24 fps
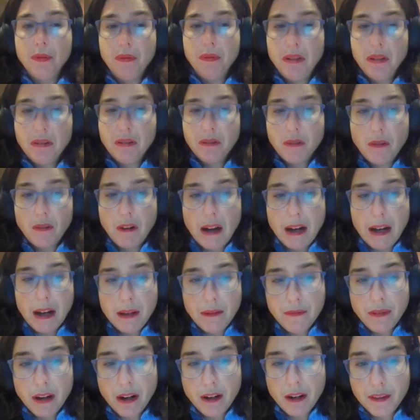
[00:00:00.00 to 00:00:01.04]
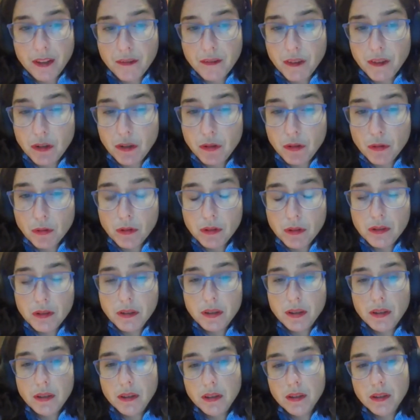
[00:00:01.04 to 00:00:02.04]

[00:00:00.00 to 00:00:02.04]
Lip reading: describe are the result